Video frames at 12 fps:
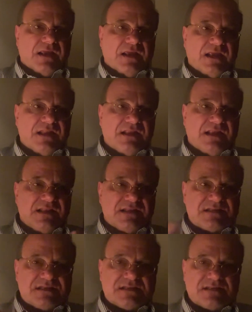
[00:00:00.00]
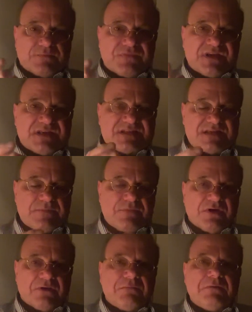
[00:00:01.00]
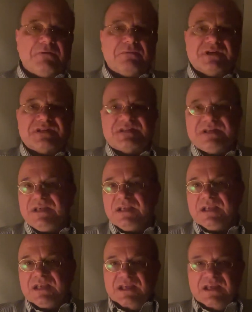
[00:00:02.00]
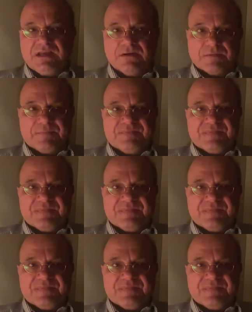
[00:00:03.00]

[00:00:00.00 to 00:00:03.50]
And this is something similar what we're seeing here.